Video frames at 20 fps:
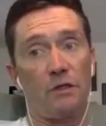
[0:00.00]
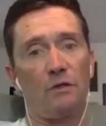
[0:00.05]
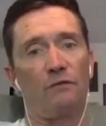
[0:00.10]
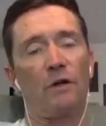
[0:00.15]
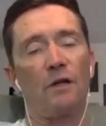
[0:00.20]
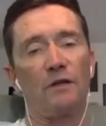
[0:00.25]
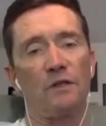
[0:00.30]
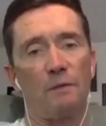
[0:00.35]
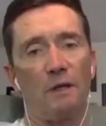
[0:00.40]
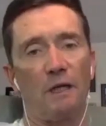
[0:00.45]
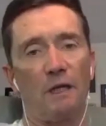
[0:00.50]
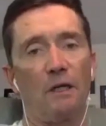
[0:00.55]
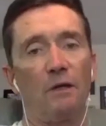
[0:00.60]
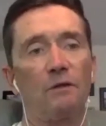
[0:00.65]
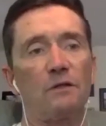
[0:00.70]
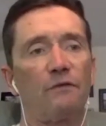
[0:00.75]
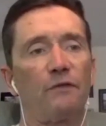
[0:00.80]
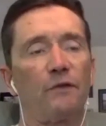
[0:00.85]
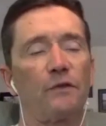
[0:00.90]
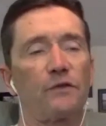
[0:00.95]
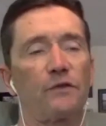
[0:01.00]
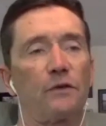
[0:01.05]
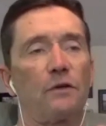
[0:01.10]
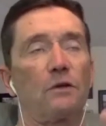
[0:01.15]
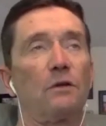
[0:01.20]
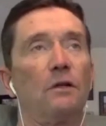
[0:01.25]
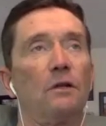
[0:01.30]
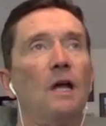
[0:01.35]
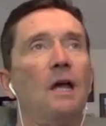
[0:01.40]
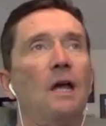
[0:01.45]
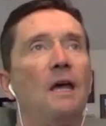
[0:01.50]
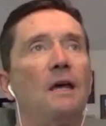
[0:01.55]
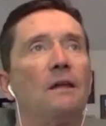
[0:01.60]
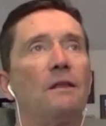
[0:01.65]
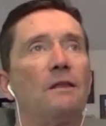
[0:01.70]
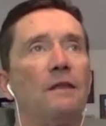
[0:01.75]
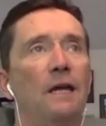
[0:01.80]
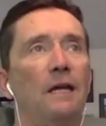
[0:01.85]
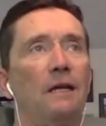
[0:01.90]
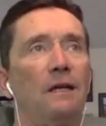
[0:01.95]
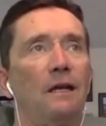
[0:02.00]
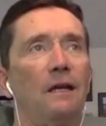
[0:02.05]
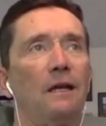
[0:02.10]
over all these many years at Full Circle, that